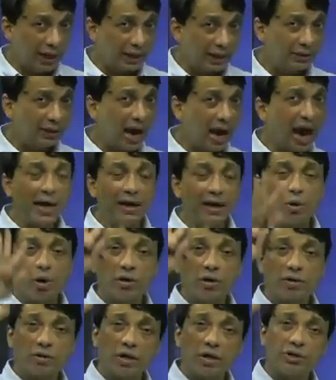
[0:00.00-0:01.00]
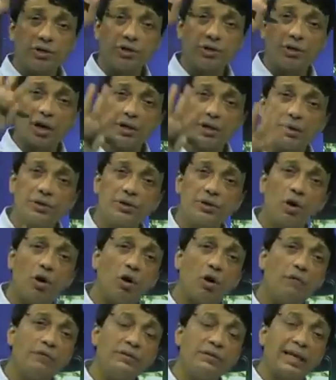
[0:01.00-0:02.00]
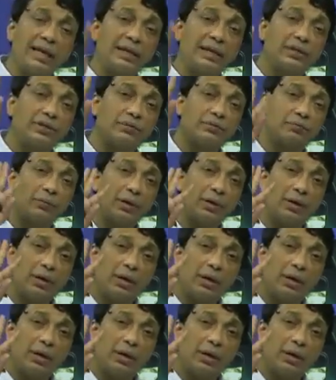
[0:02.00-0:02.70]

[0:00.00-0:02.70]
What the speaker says: like the high contrast charts of Snellen's